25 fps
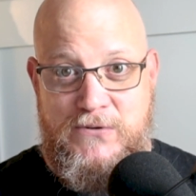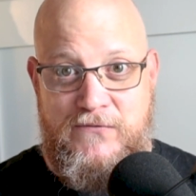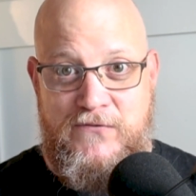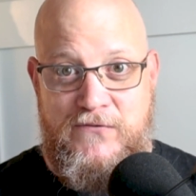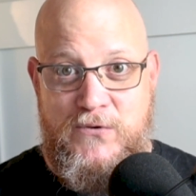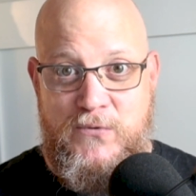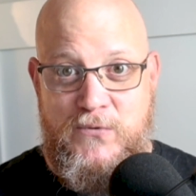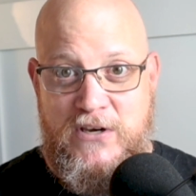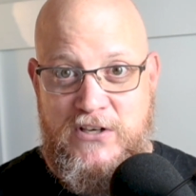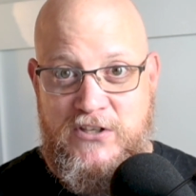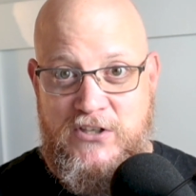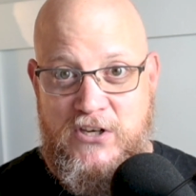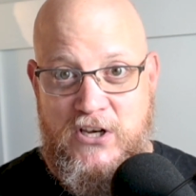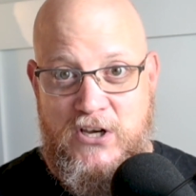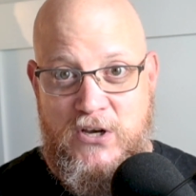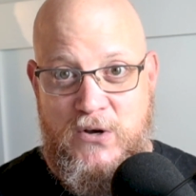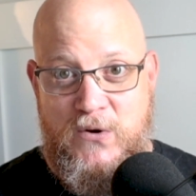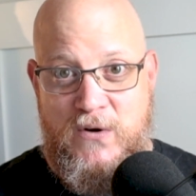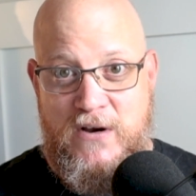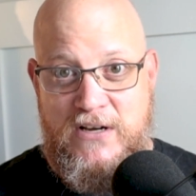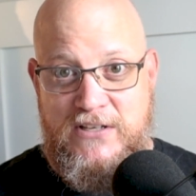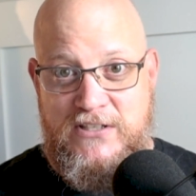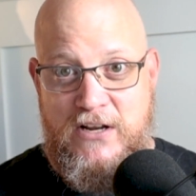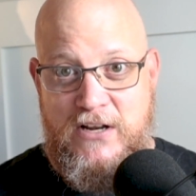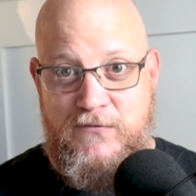A few weeks
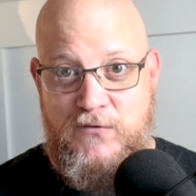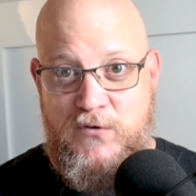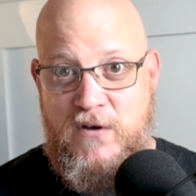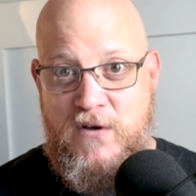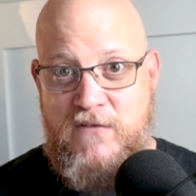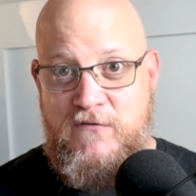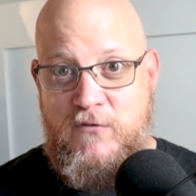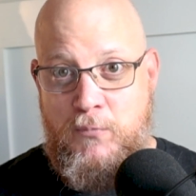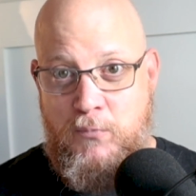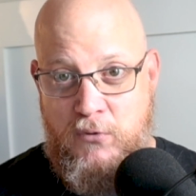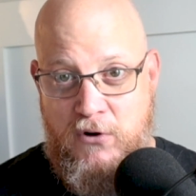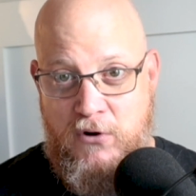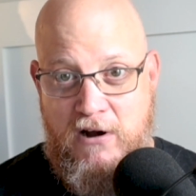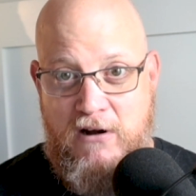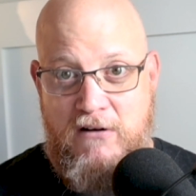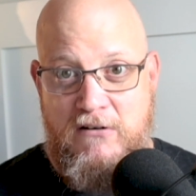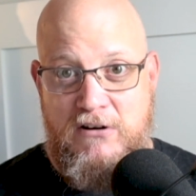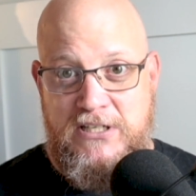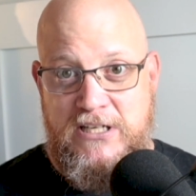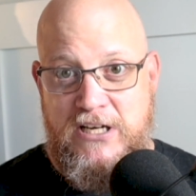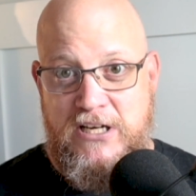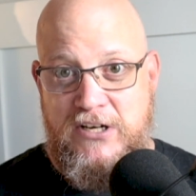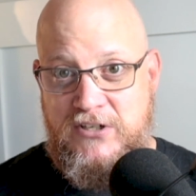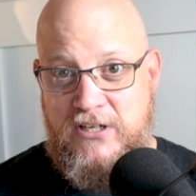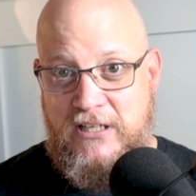ago, I said, if you have a prayer
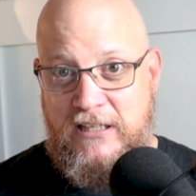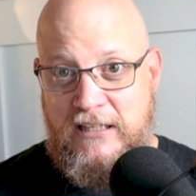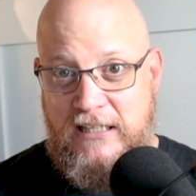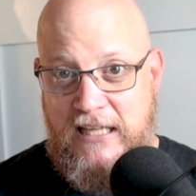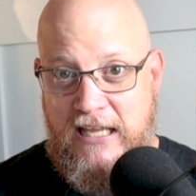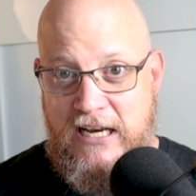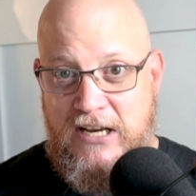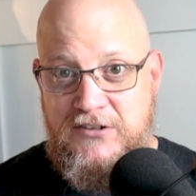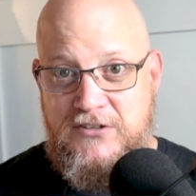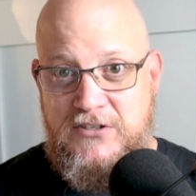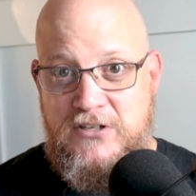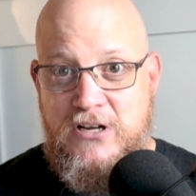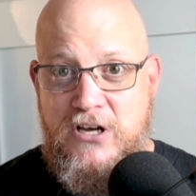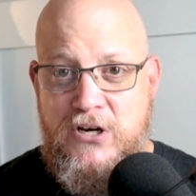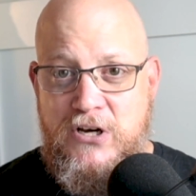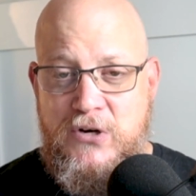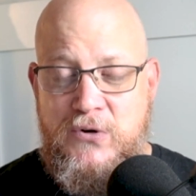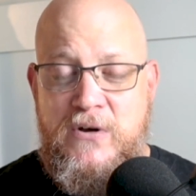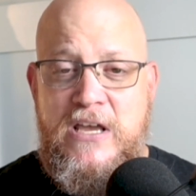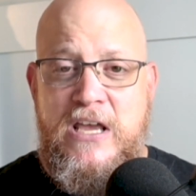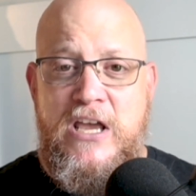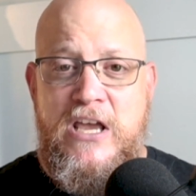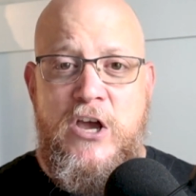intention, let us know.